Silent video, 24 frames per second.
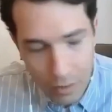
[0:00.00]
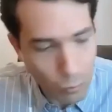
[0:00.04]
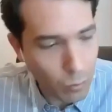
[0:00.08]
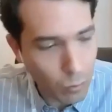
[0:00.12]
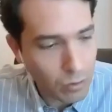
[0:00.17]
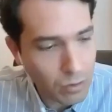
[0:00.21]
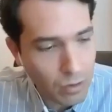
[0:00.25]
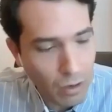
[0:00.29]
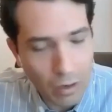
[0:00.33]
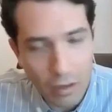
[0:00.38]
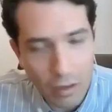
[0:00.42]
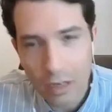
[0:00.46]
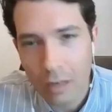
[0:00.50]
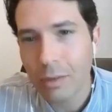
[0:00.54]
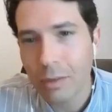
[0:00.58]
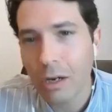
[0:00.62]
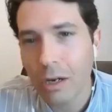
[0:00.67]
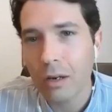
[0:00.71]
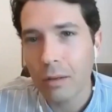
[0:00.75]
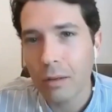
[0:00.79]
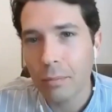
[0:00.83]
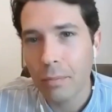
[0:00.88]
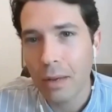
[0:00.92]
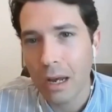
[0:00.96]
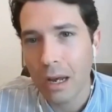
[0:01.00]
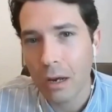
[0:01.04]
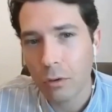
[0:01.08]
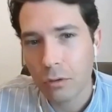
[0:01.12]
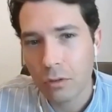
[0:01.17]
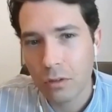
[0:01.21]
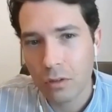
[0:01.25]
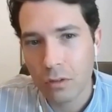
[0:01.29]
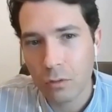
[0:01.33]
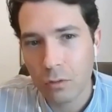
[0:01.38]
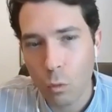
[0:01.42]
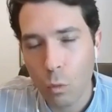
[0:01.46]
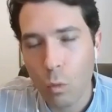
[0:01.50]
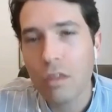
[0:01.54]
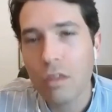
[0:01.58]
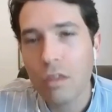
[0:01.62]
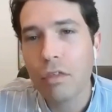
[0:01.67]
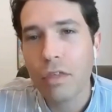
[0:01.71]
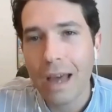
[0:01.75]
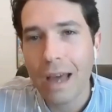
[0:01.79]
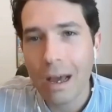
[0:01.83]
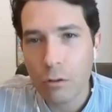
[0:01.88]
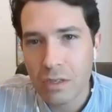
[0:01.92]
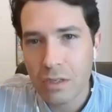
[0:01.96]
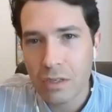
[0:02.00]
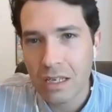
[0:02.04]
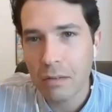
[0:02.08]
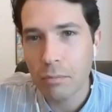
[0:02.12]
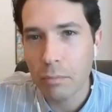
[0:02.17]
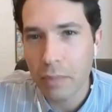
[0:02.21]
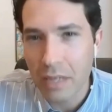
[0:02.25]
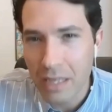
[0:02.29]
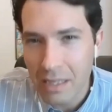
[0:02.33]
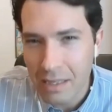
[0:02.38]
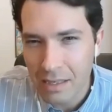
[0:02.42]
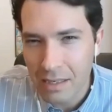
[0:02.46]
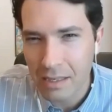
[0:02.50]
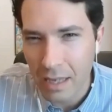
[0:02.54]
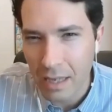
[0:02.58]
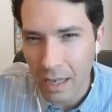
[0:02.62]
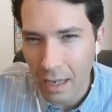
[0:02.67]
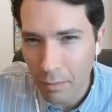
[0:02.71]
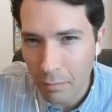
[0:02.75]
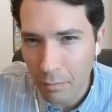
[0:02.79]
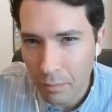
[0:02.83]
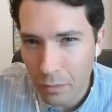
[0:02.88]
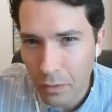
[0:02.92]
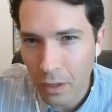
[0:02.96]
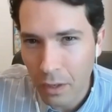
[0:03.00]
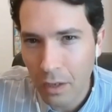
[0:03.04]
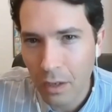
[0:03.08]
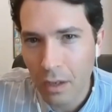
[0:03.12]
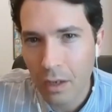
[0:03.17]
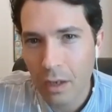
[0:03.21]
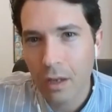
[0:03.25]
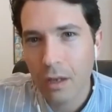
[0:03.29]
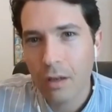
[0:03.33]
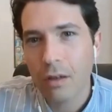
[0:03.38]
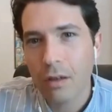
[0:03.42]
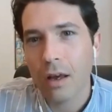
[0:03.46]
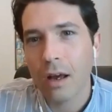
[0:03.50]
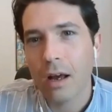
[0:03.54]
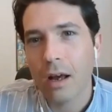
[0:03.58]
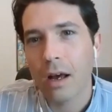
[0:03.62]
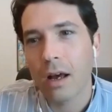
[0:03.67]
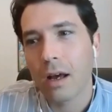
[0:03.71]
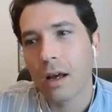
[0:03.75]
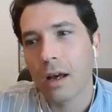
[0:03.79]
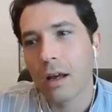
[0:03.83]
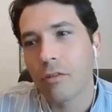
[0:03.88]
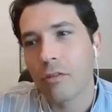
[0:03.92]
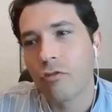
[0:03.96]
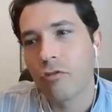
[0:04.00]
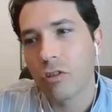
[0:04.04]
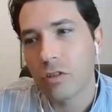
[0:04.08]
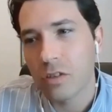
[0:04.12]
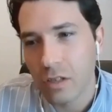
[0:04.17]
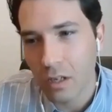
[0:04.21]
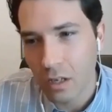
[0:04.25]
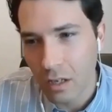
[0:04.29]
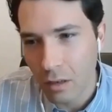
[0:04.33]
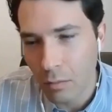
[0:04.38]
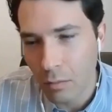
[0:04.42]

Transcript: We're talking about 1,000 BCM. Just to